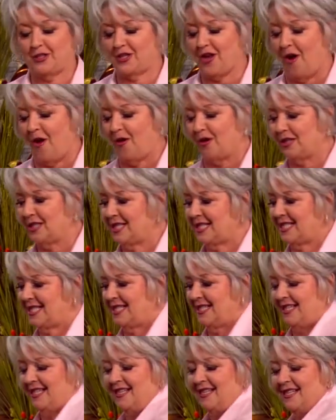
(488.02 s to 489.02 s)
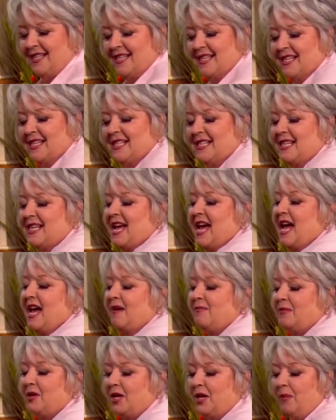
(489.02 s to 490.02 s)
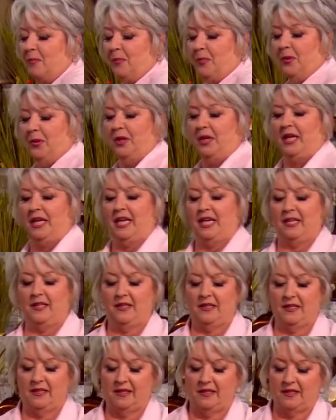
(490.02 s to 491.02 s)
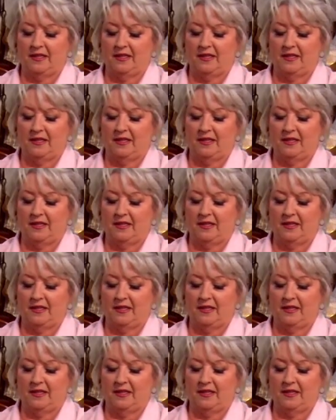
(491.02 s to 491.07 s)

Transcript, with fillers: sauce. Now I'm gonna put in